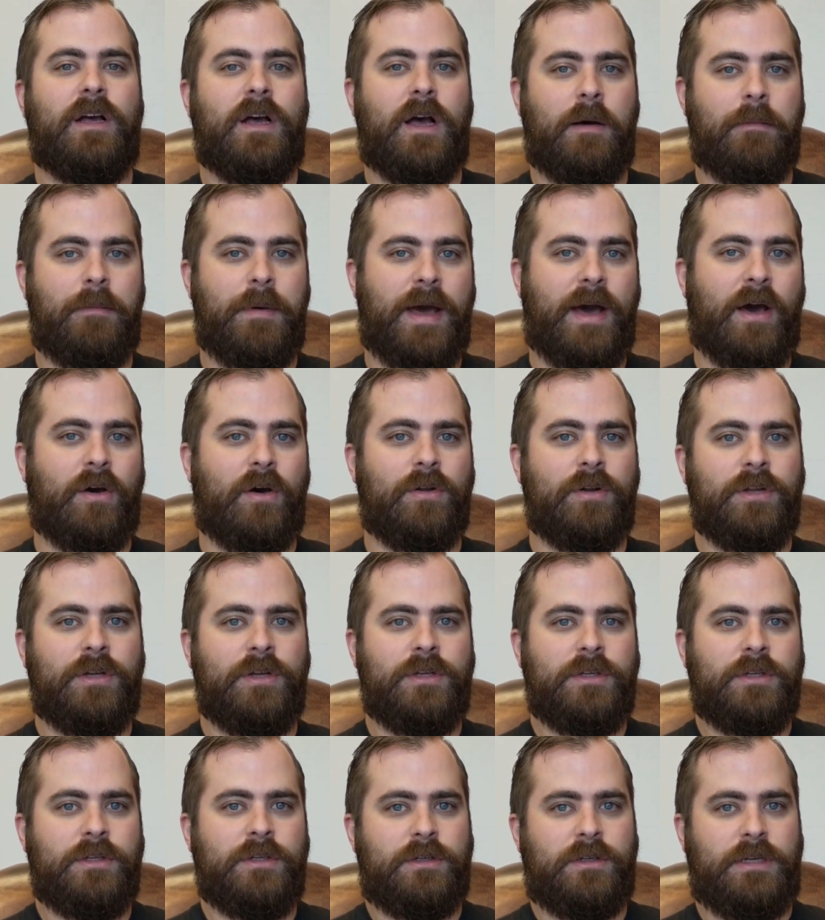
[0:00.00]
about
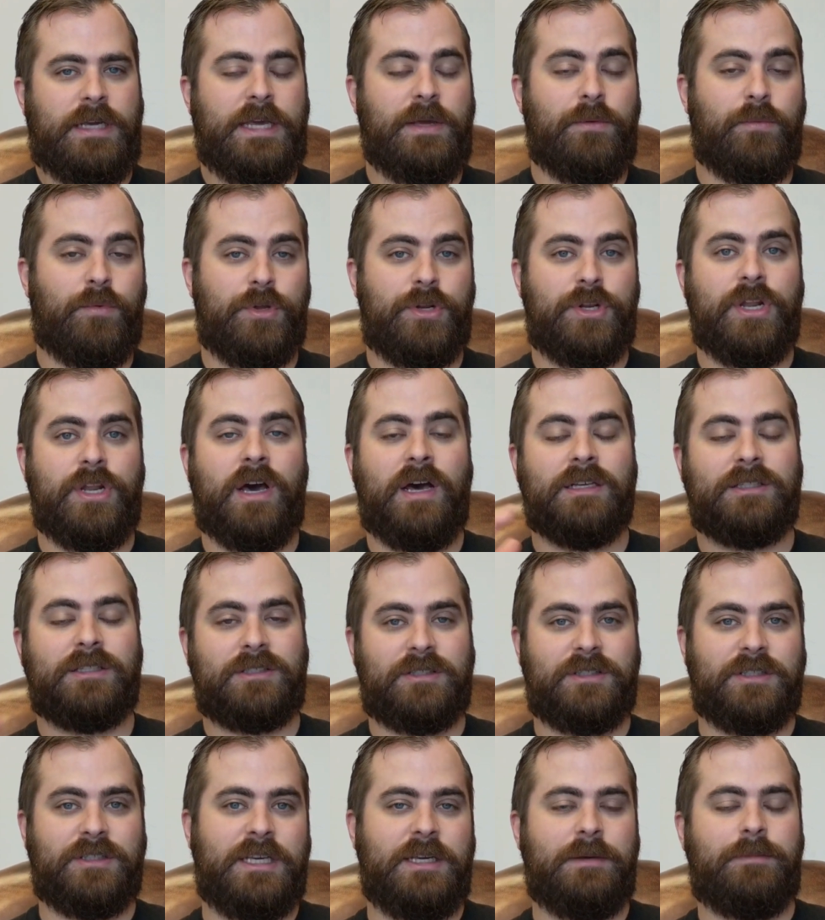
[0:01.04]
he would not
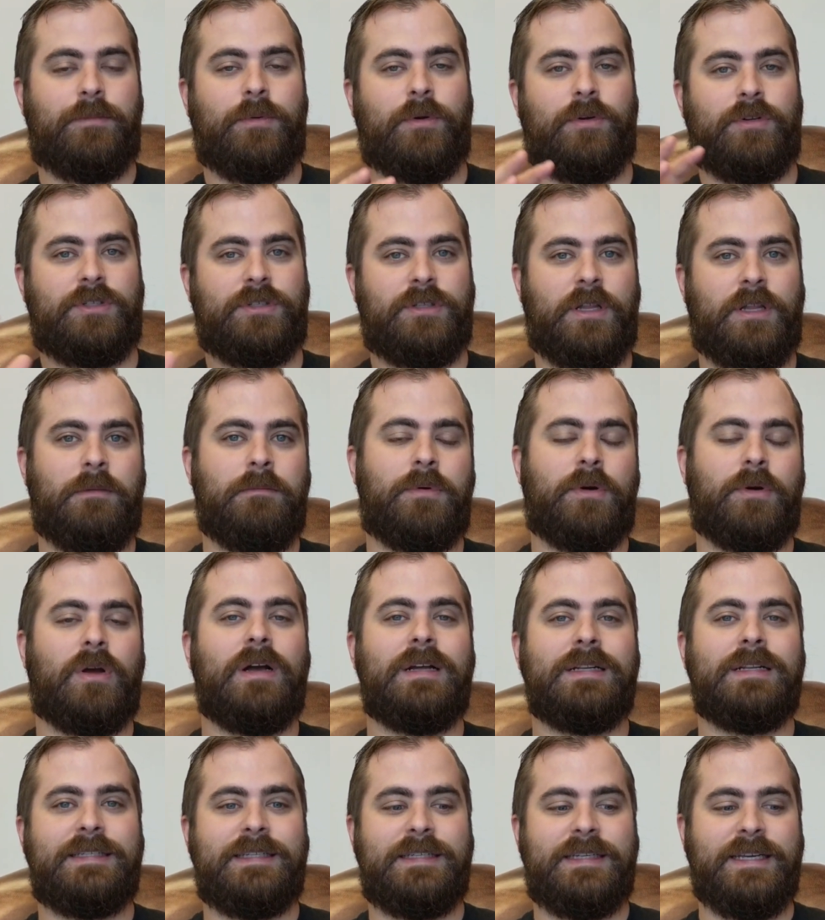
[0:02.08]
sleep or slumber
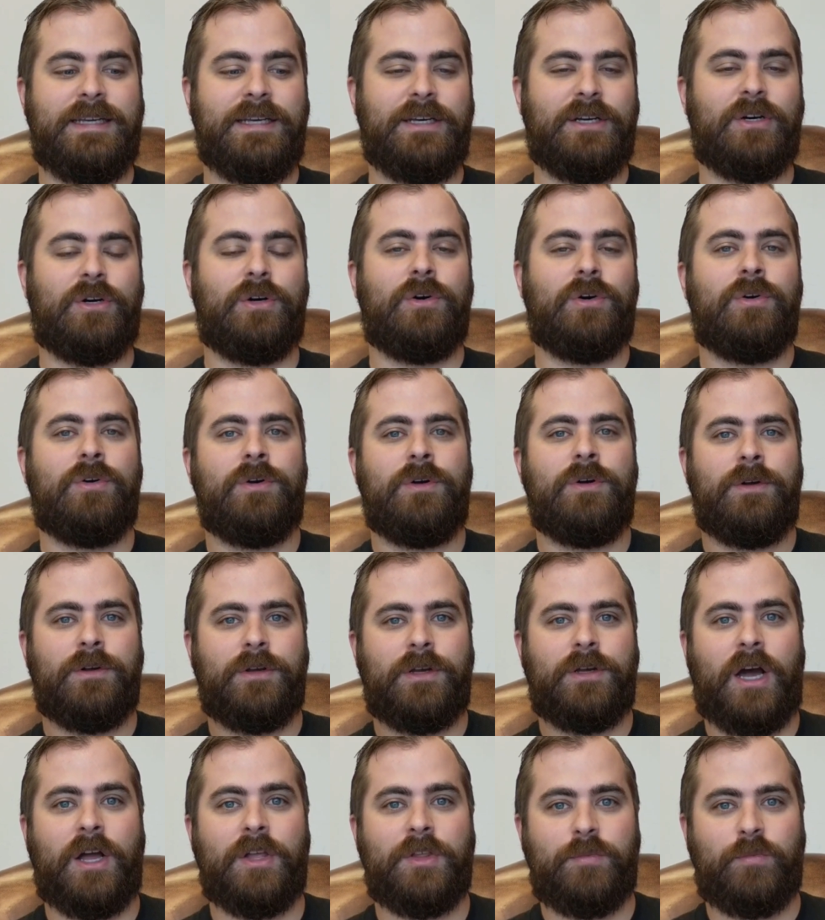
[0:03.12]
until
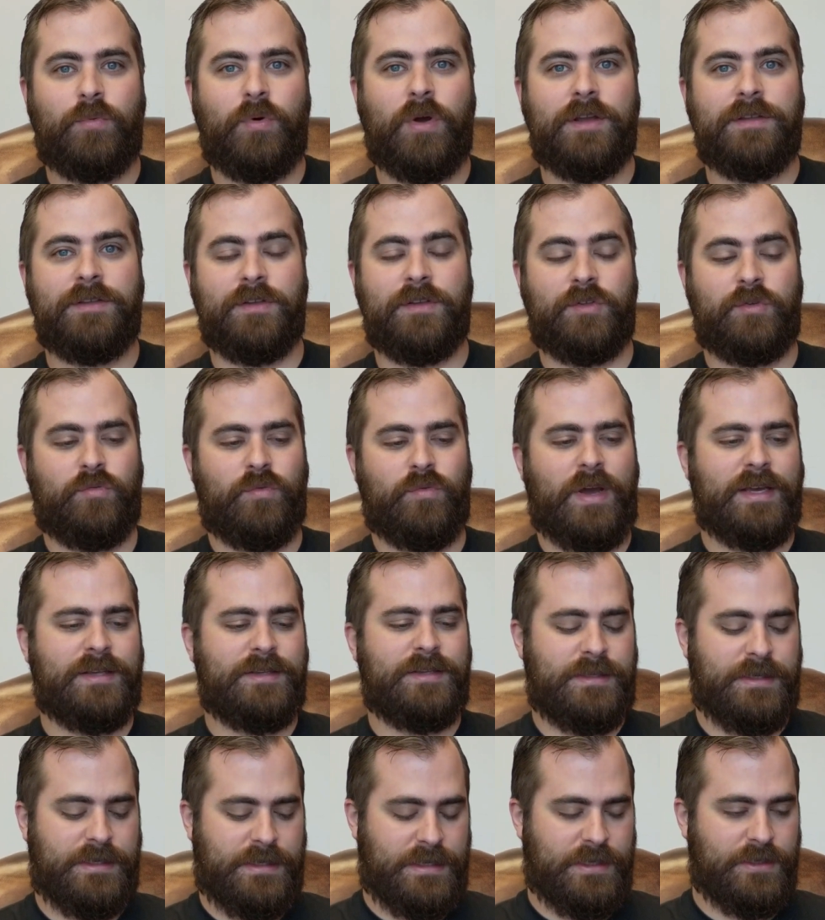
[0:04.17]
God's presence
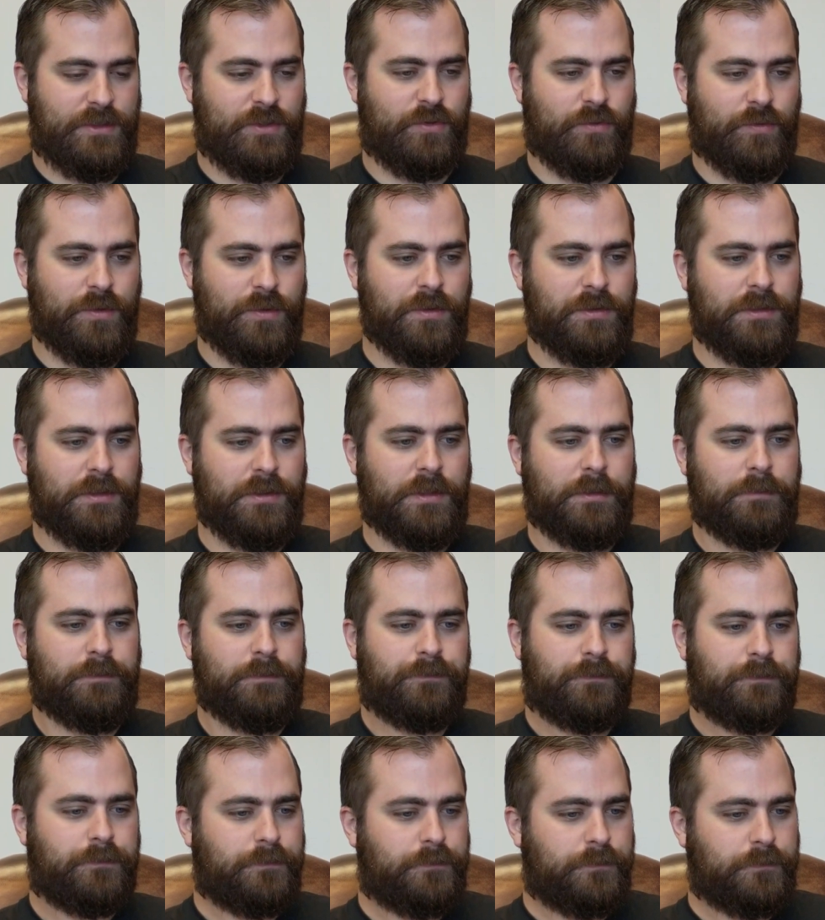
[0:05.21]
rested in Jerusalem.
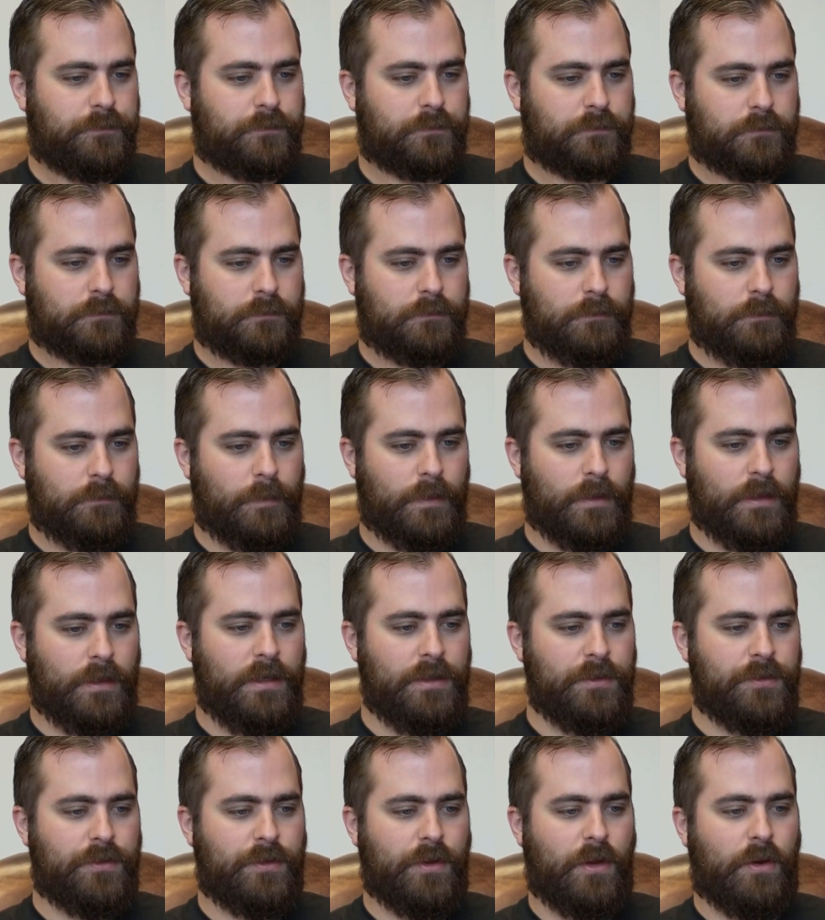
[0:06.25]

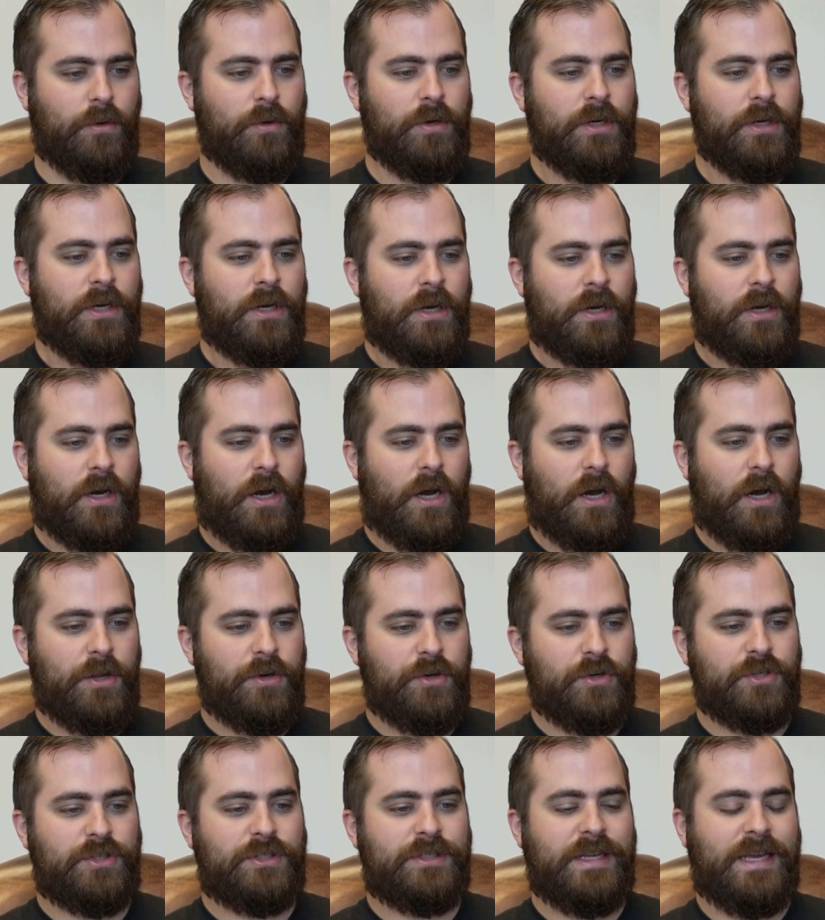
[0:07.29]
And so
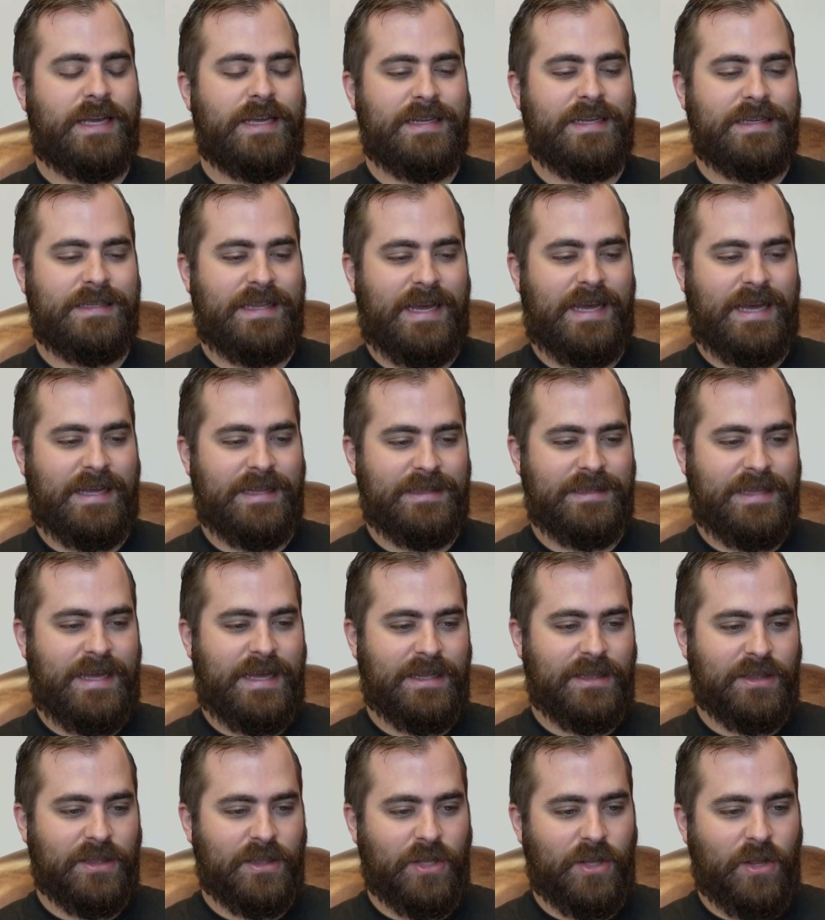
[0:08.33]
understanding
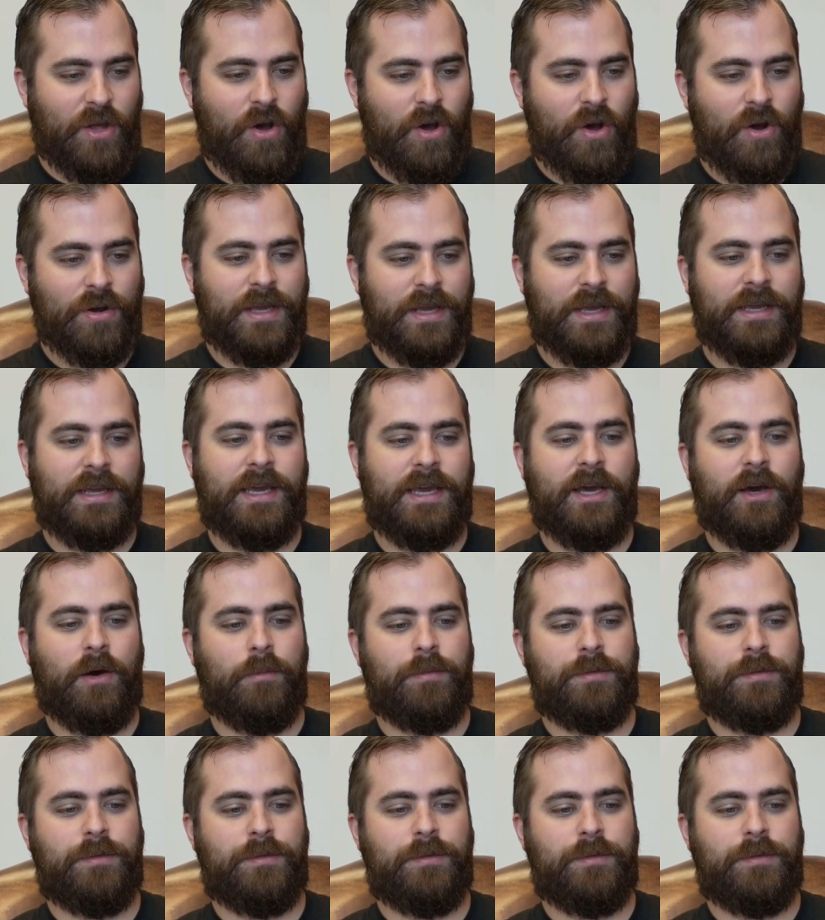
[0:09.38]
that longing